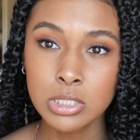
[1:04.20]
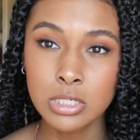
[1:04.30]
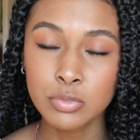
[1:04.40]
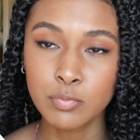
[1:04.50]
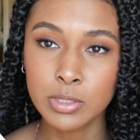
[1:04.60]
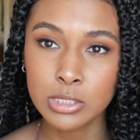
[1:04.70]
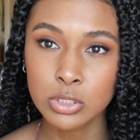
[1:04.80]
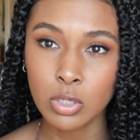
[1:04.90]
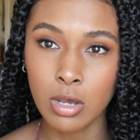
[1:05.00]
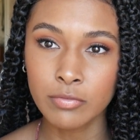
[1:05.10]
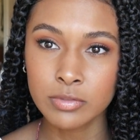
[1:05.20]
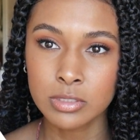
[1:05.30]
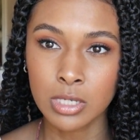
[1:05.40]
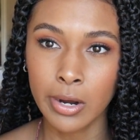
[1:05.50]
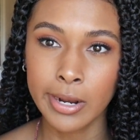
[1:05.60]
hair is really soft.
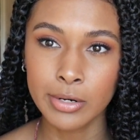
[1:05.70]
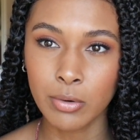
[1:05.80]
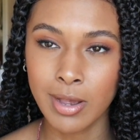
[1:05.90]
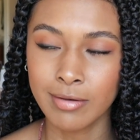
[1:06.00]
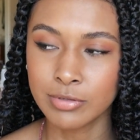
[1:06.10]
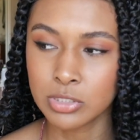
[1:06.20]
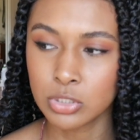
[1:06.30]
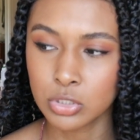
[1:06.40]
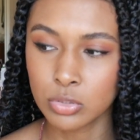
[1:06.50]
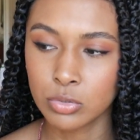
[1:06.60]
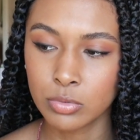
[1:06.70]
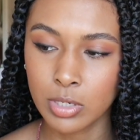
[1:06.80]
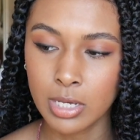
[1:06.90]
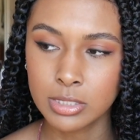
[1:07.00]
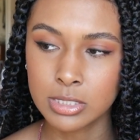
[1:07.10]
Sorry I don't have it to show you
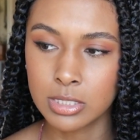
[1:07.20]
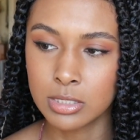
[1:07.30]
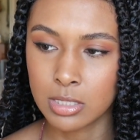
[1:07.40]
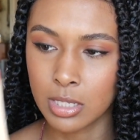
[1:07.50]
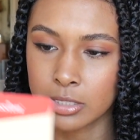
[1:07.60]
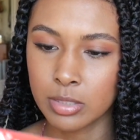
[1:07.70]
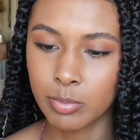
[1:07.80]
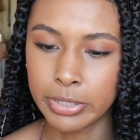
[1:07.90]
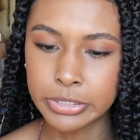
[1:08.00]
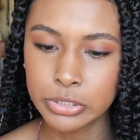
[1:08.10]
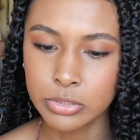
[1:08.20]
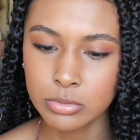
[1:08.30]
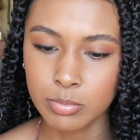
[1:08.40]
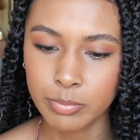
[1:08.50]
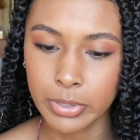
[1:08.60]
guys in like the
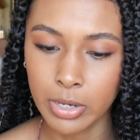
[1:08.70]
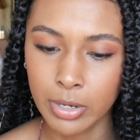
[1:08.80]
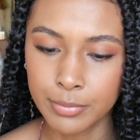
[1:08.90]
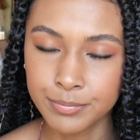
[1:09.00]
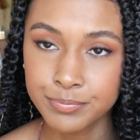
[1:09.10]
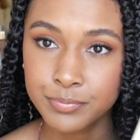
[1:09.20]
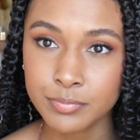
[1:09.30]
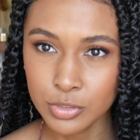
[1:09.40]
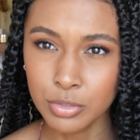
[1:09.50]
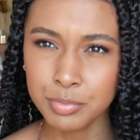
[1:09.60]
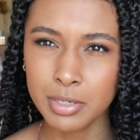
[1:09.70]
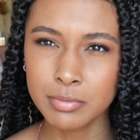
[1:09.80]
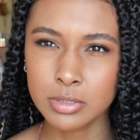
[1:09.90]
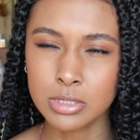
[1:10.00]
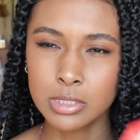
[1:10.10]
bundle, but you'll be able
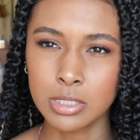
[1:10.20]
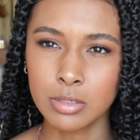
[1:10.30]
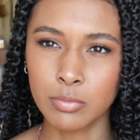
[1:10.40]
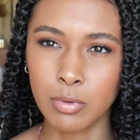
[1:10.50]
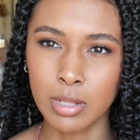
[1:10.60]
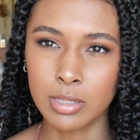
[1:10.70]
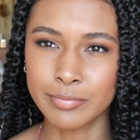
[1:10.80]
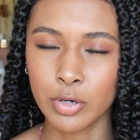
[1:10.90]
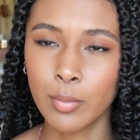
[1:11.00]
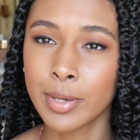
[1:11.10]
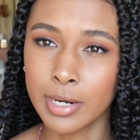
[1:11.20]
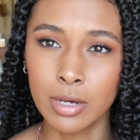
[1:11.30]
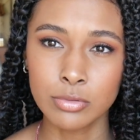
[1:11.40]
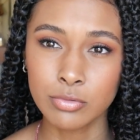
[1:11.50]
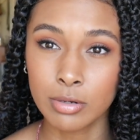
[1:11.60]
to see while I'm combing it
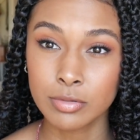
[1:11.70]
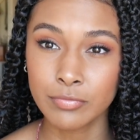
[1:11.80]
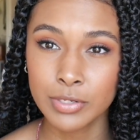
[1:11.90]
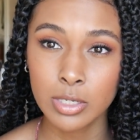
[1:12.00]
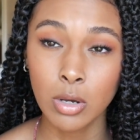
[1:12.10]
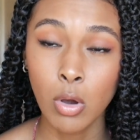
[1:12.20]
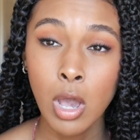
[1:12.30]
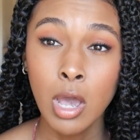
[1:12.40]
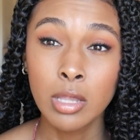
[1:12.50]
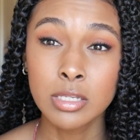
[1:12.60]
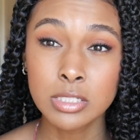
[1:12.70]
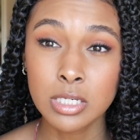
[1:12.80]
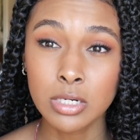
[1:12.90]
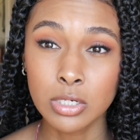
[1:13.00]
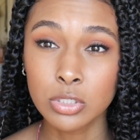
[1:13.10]
out throughout the video. This
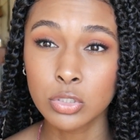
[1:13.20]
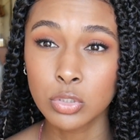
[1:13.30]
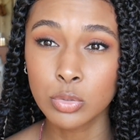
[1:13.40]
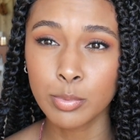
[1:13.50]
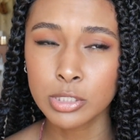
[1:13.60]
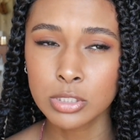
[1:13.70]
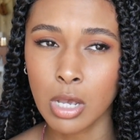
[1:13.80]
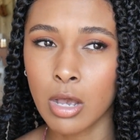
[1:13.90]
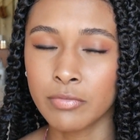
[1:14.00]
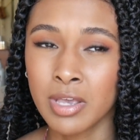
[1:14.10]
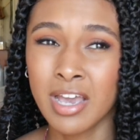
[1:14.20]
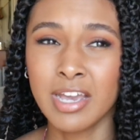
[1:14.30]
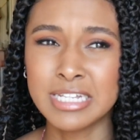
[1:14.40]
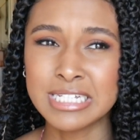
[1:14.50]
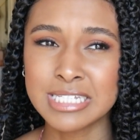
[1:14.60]
hair is super soft.
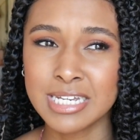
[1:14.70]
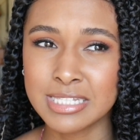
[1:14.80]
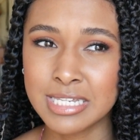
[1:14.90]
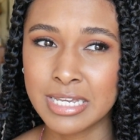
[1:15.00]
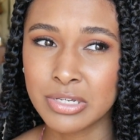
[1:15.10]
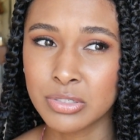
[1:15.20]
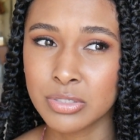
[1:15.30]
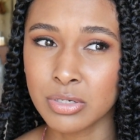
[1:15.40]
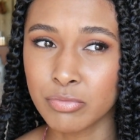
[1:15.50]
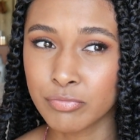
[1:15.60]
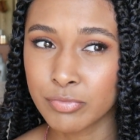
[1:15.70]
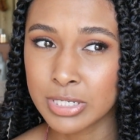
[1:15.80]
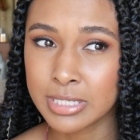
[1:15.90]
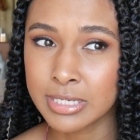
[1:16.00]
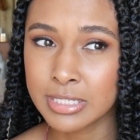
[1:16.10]
It does get tangled
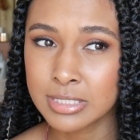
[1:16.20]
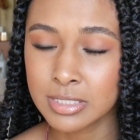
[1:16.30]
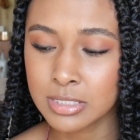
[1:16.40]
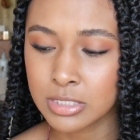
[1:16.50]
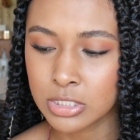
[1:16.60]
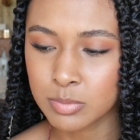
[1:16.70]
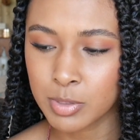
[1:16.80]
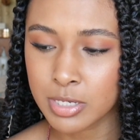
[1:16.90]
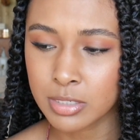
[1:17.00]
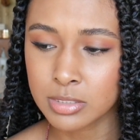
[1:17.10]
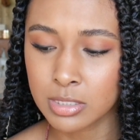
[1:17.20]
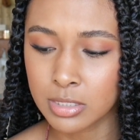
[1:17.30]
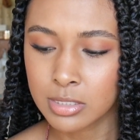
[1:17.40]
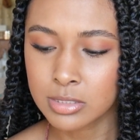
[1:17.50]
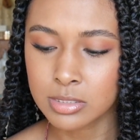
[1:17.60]
really easily just because it
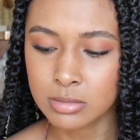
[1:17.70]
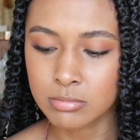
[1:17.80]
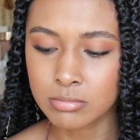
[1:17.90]
is